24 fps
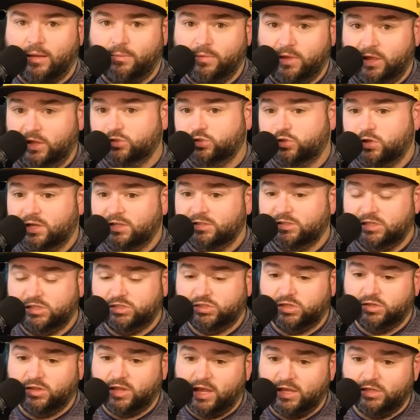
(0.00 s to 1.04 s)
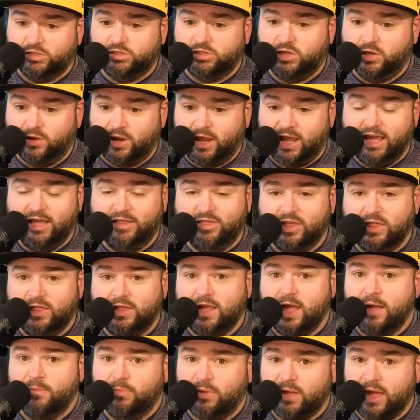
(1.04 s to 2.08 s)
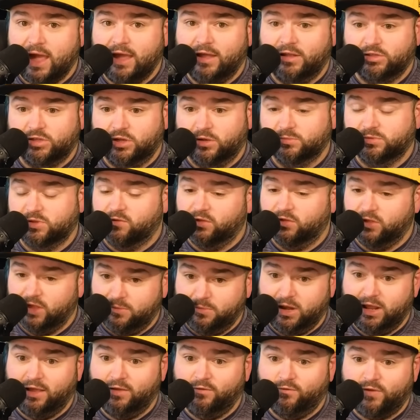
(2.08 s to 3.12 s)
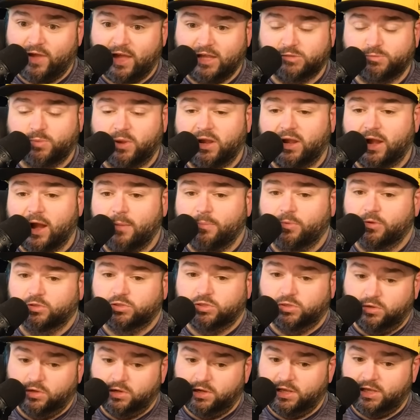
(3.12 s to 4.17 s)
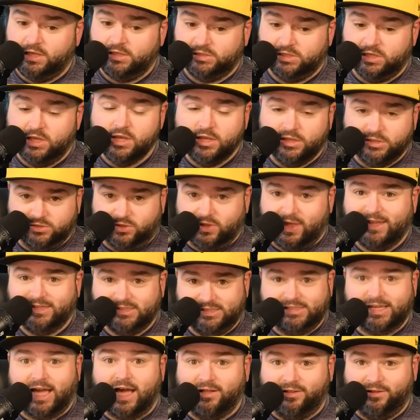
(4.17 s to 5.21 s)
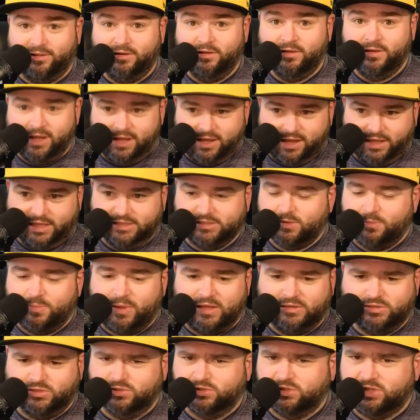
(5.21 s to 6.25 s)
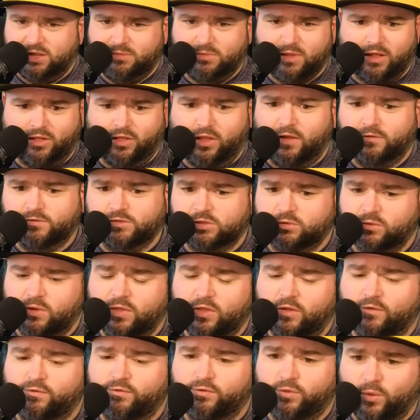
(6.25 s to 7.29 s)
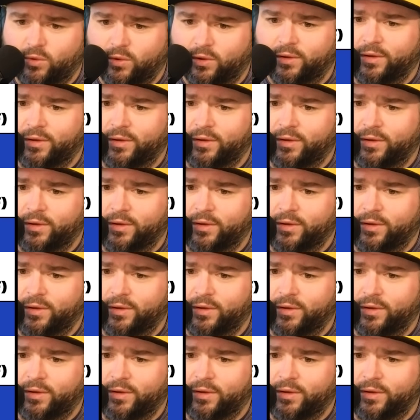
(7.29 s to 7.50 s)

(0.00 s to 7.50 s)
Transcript: in transition last year. 8th in the NBA in terms of limiting fast break opportunities. So that's solid against a Pacers team that loves to run the floor.